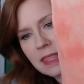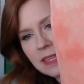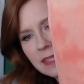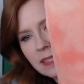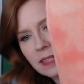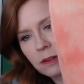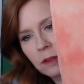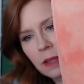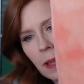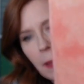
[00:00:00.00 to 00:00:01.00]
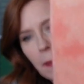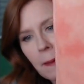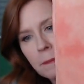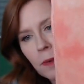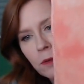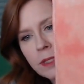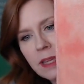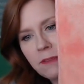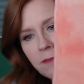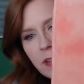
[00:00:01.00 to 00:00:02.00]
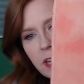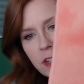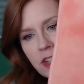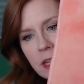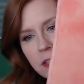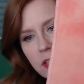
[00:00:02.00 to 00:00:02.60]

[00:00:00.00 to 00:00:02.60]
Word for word: this little um, motif finished and